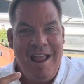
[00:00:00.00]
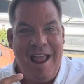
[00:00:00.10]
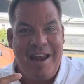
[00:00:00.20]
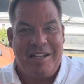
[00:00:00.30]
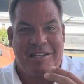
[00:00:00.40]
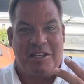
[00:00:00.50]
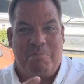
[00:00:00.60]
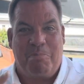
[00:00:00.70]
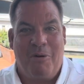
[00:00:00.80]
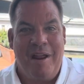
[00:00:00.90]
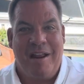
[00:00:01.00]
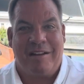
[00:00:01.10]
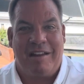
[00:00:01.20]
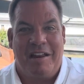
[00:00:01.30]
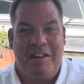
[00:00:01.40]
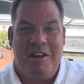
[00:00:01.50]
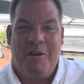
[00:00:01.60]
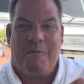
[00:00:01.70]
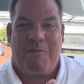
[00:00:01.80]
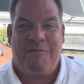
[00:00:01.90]
and it's the springs. And then you
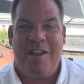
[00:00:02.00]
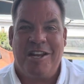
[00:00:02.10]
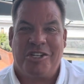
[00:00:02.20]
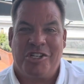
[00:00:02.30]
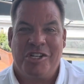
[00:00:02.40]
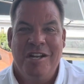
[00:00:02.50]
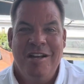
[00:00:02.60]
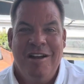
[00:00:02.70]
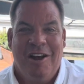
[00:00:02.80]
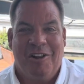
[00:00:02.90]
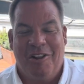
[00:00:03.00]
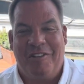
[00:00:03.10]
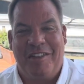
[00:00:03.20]
go fish along